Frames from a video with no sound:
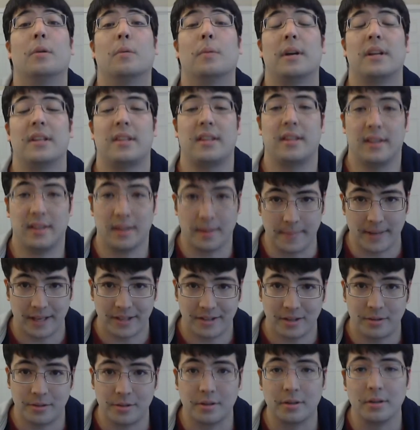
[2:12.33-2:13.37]
with The
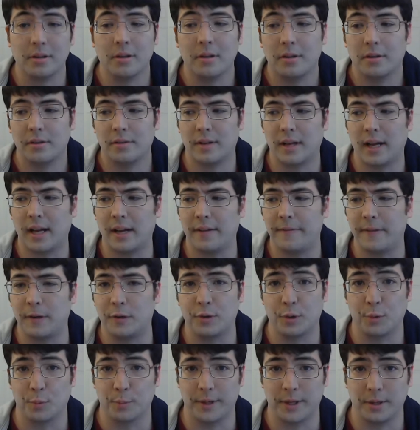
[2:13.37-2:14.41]
Messenger
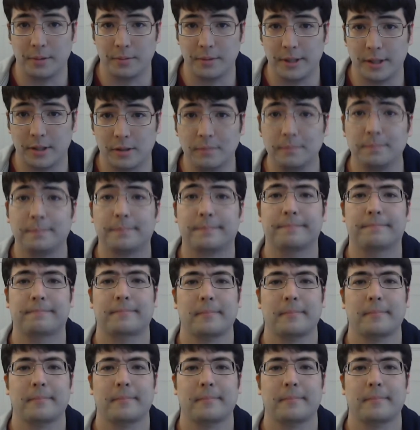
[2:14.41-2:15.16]
featuring Real Deal.